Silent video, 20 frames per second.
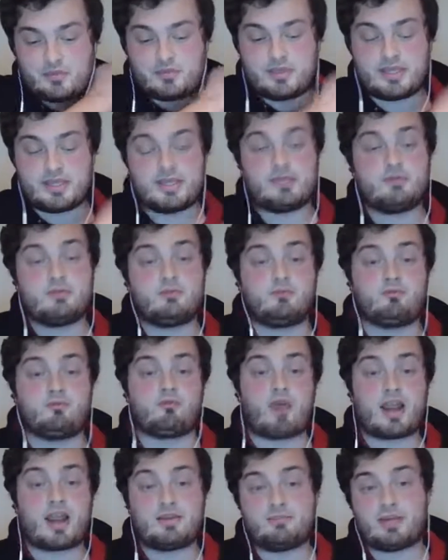The
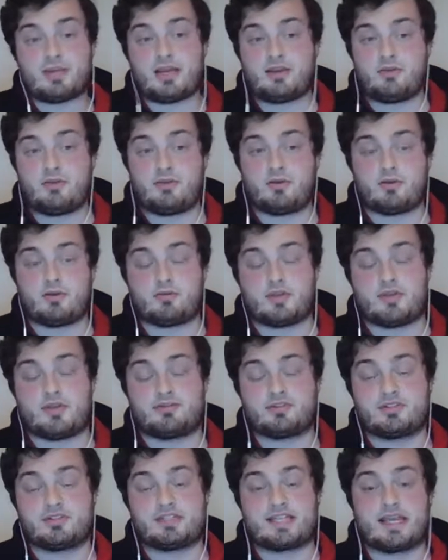right back, though, that
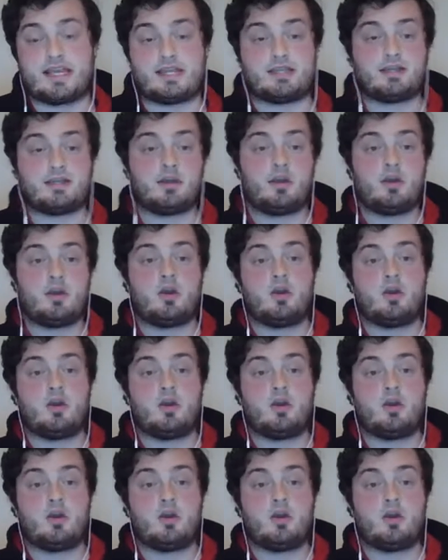I'm going to take,